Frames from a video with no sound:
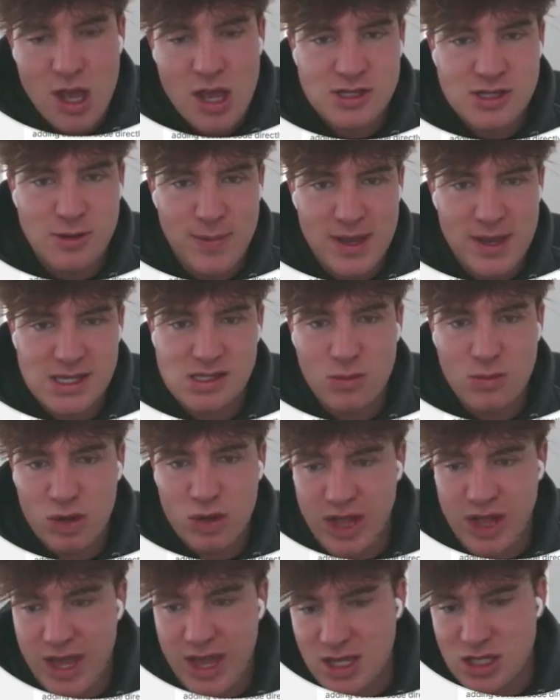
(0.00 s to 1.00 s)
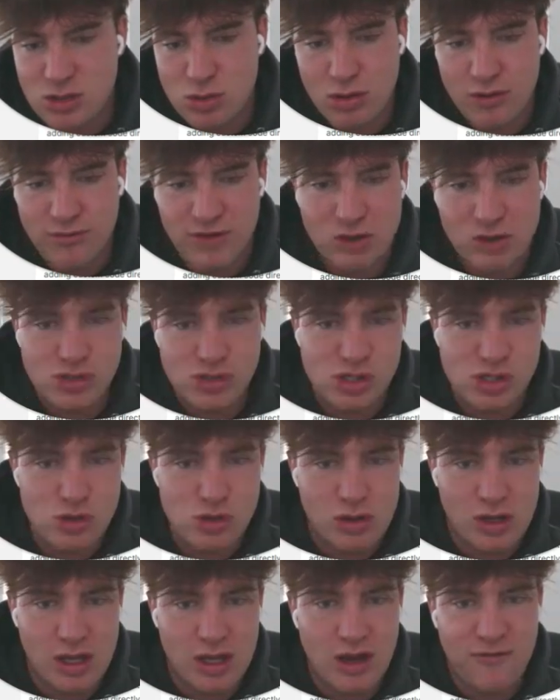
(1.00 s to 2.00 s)
So basically with A2 Reviews,
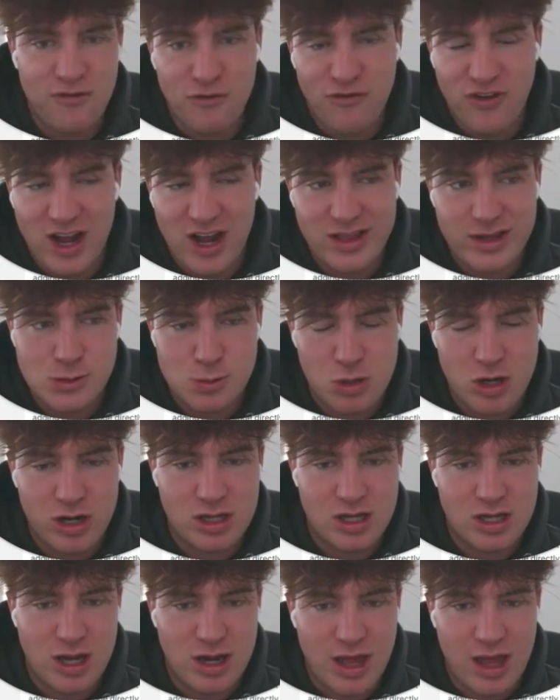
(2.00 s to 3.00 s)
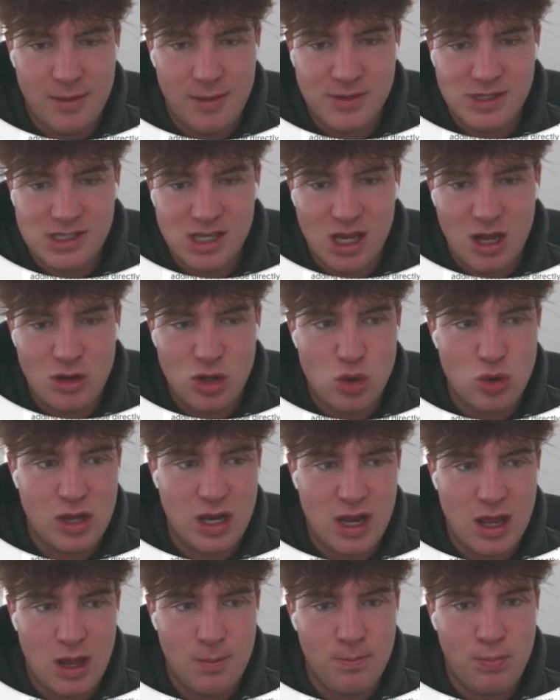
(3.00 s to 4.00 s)
you can, if you find this product on Amazon, you
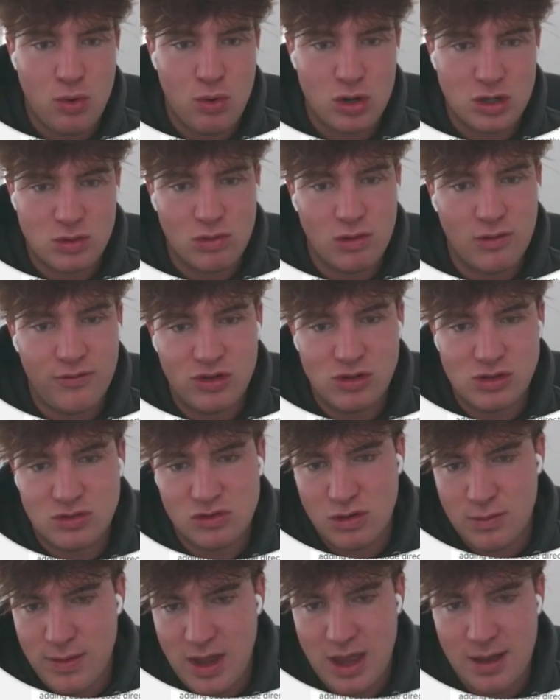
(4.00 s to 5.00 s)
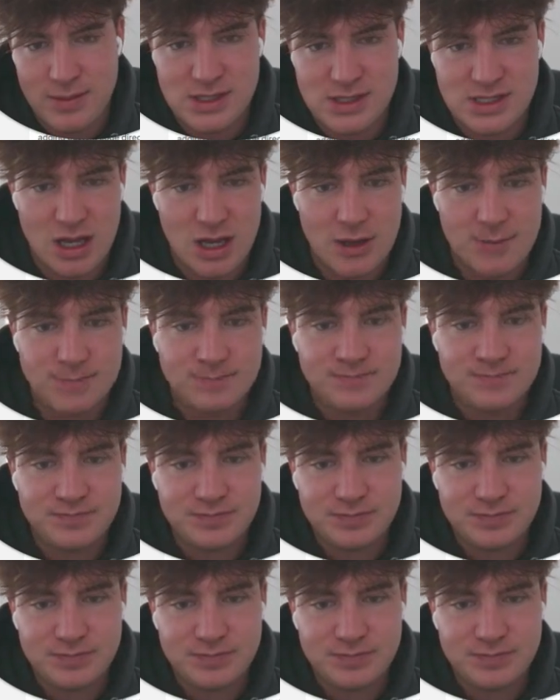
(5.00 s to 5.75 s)
can import the reviews from Amazon